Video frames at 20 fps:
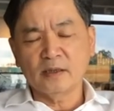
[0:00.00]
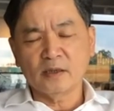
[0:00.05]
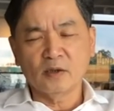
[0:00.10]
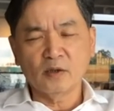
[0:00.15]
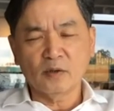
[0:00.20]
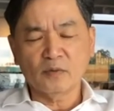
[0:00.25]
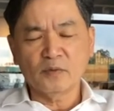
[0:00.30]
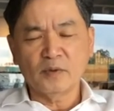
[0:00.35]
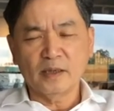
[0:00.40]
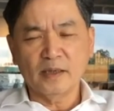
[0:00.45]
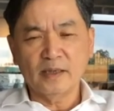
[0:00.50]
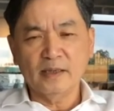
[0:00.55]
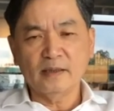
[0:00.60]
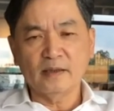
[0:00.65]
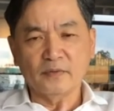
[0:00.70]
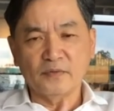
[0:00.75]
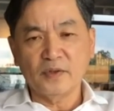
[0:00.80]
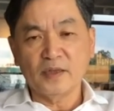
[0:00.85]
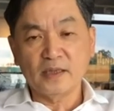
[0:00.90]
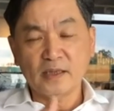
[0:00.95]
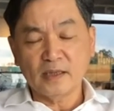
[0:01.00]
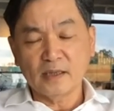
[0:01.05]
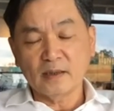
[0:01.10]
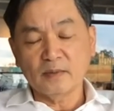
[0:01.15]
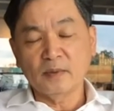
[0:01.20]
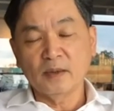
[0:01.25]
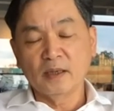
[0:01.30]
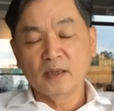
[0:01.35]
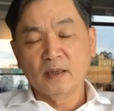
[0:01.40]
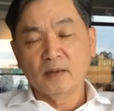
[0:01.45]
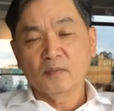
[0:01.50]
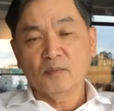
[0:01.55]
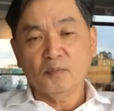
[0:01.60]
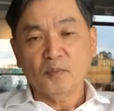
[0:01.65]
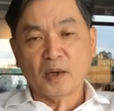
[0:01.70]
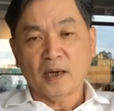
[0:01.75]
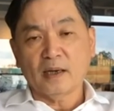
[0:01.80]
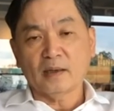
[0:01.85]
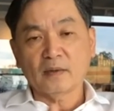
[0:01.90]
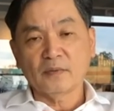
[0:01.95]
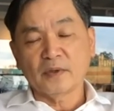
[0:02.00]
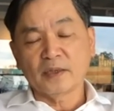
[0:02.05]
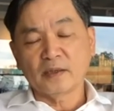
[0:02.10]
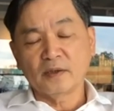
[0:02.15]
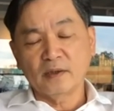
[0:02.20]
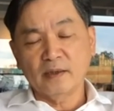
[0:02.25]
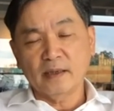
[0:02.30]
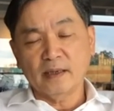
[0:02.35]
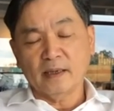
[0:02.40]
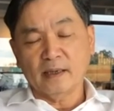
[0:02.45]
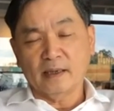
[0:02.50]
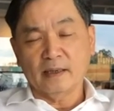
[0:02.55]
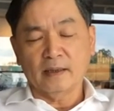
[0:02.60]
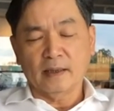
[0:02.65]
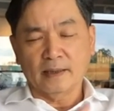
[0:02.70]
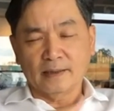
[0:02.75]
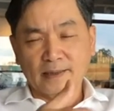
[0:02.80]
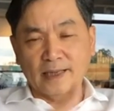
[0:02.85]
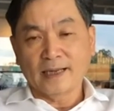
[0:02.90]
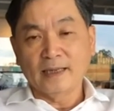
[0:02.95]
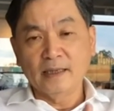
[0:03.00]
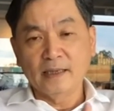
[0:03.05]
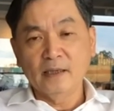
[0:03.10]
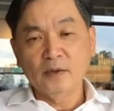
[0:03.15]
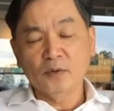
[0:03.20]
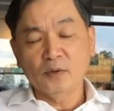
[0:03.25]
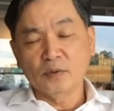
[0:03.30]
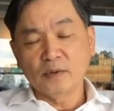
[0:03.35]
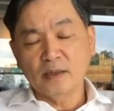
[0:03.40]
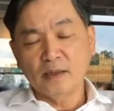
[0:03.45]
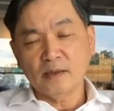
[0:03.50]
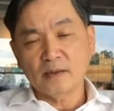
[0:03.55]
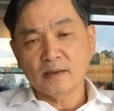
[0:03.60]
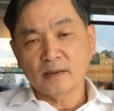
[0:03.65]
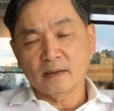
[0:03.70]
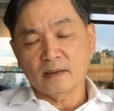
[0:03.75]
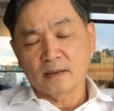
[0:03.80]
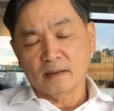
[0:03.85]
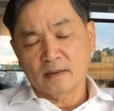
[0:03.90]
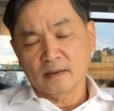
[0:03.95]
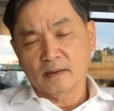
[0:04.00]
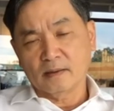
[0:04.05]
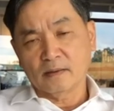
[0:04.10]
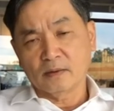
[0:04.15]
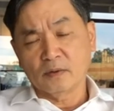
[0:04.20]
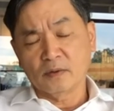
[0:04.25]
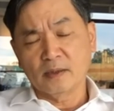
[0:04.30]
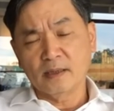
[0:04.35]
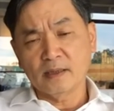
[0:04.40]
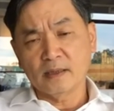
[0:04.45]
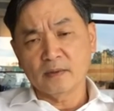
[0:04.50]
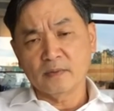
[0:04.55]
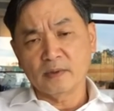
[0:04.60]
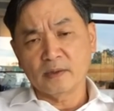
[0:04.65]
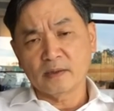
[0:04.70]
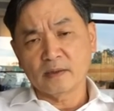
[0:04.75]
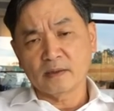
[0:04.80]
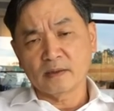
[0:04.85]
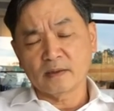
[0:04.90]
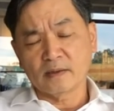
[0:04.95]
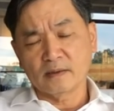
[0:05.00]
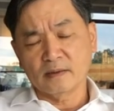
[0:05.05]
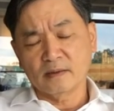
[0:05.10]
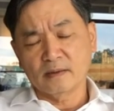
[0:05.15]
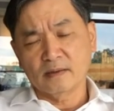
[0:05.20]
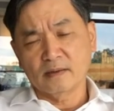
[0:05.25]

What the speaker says: It's not really the physical part of actually attending to these services.